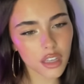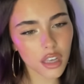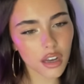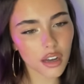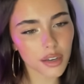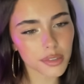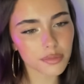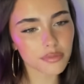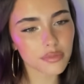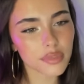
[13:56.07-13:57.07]

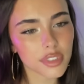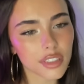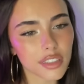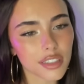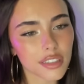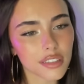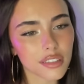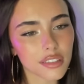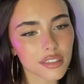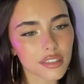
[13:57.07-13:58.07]
Um,
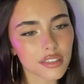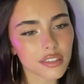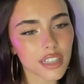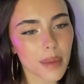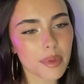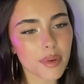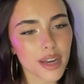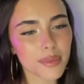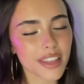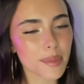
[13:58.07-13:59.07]
happy
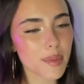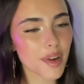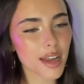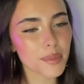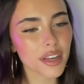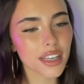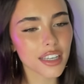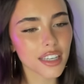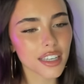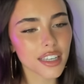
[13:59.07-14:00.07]
Pride Month! Happy Pride
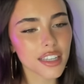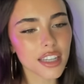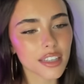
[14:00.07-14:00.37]
Month!